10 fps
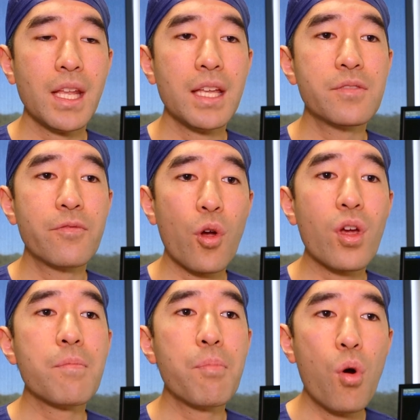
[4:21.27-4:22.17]
It's
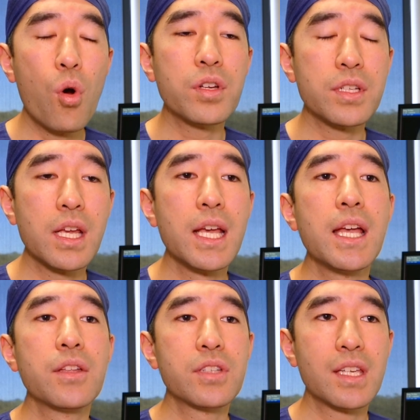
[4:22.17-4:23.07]
very important
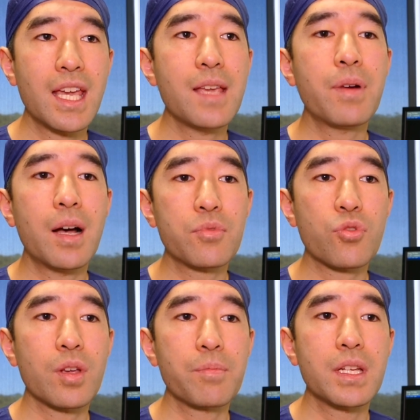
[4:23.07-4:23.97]
to keep up
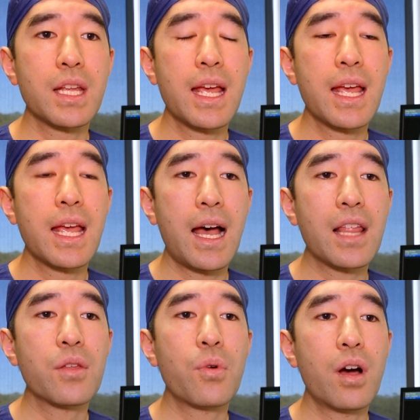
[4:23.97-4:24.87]
treatment,
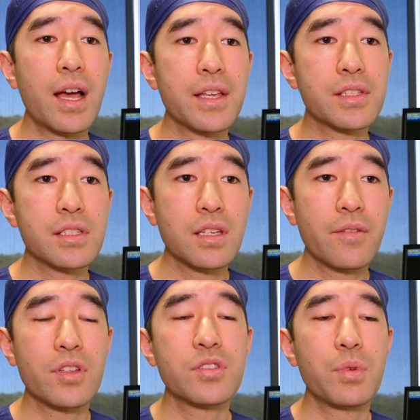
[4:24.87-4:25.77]
otherwise,
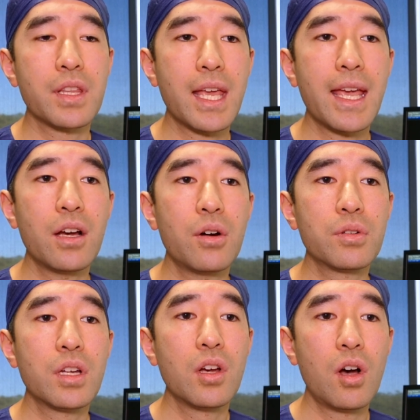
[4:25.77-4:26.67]
if it's
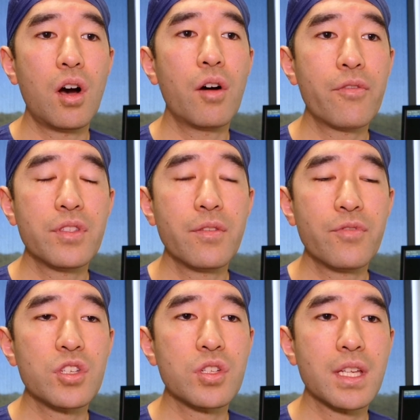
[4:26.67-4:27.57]
withheld, often the
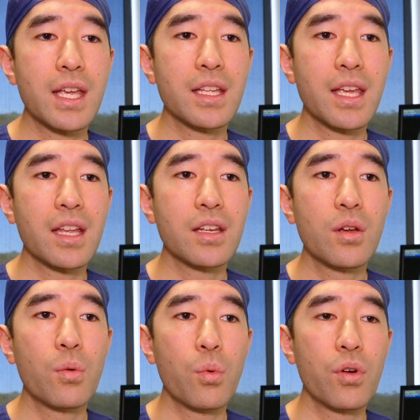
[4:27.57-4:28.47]
vision can get
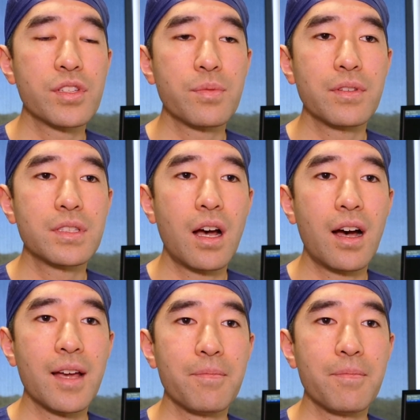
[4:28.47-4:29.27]
worse with time.